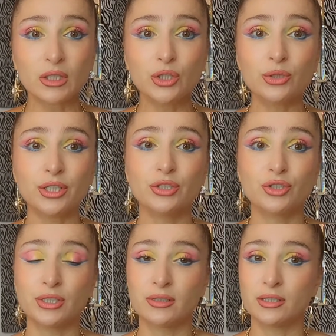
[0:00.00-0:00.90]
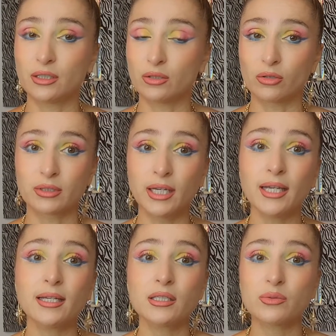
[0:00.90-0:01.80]
you can treat the
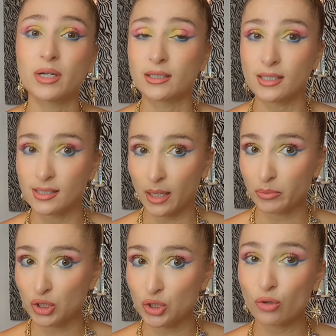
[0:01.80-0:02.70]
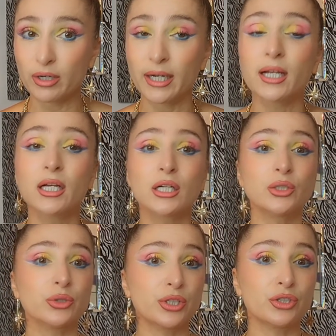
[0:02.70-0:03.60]
décolleté as well, the same story.
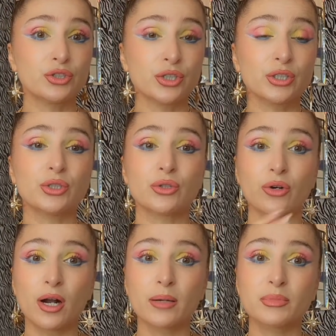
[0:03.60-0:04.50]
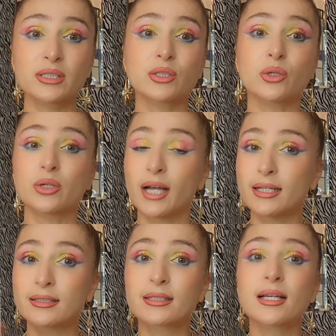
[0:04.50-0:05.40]
You can treat your arms, your
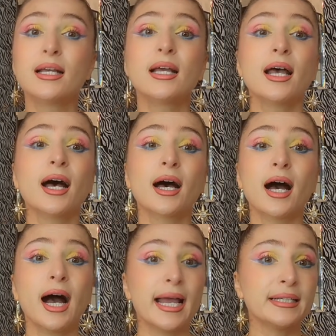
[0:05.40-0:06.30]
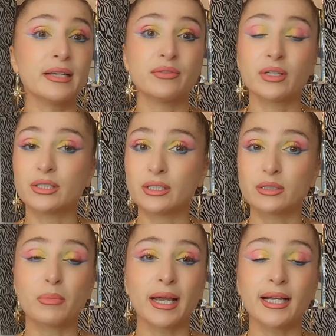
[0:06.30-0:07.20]
hands. I never
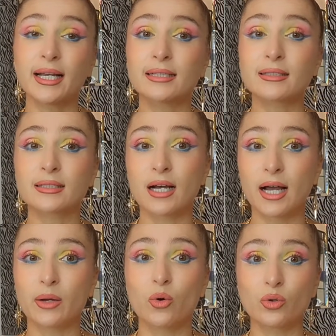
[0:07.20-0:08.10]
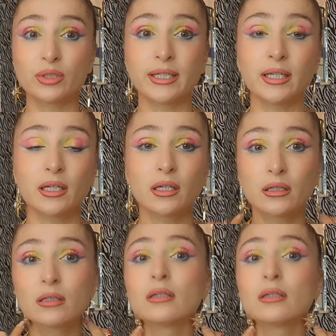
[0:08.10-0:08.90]
did my hands. I only